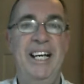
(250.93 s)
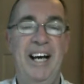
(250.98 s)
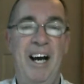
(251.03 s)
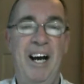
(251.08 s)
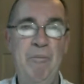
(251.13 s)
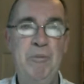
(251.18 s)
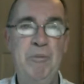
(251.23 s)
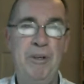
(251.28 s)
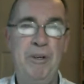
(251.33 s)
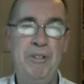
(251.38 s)

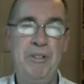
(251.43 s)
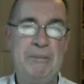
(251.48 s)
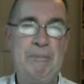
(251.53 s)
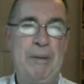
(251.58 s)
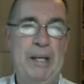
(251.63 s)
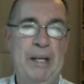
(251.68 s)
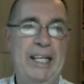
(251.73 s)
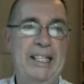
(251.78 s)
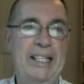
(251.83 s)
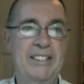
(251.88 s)
I'm supposed to
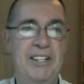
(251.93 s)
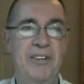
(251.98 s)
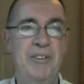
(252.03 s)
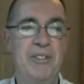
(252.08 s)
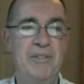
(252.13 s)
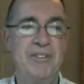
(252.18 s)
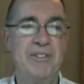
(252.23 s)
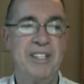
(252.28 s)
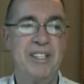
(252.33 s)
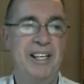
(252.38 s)
play this
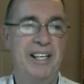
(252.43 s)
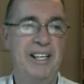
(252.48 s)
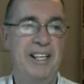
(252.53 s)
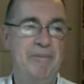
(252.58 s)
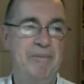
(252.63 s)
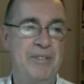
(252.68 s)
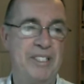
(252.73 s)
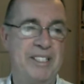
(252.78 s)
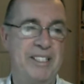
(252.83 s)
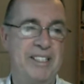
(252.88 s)
loads of
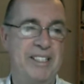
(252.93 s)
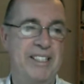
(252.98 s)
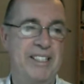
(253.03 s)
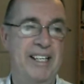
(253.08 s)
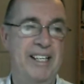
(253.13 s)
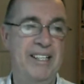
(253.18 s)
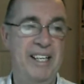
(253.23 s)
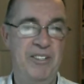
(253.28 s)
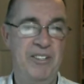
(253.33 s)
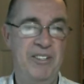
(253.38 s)
times,
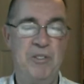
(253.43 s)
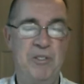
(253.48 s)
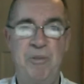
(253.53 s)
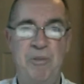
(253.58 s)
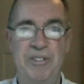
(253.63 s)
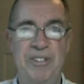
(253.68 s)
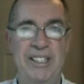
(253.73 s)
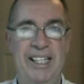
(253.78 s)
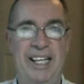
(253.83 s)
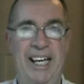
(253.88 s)
and then you're
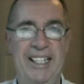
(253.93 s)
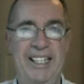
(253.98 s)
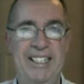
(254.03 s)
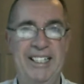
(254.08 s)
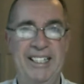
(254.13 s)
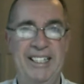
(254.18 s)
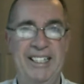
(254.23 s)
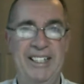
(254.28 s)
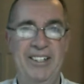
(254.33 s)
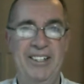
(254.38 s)
supposed to
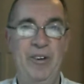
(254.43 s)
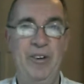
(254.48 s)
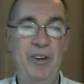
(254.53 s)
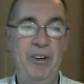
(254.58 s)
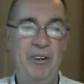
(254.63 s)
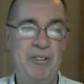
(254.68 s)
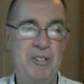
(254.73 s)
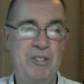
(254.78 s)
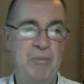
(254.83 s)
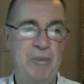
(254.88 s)
guess it. You're
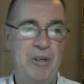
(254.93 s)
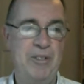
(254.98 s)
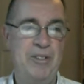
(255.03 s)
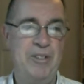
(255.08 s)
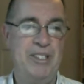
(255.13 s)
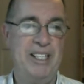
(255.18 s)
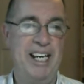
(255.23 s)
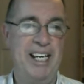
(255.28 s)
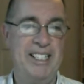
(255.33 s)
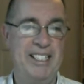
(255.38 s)
not supposed
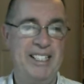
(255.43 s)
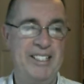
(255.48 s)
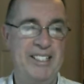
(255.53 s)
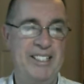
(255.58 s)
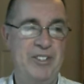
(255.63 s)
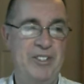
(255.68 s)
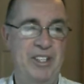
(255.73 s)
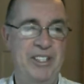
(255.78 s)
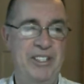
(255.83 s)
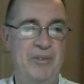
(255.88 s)
to guess it
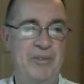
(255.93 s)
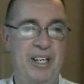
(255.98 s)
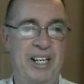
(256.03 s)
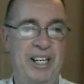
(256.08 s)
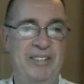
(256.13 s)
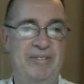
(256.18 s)
straight away.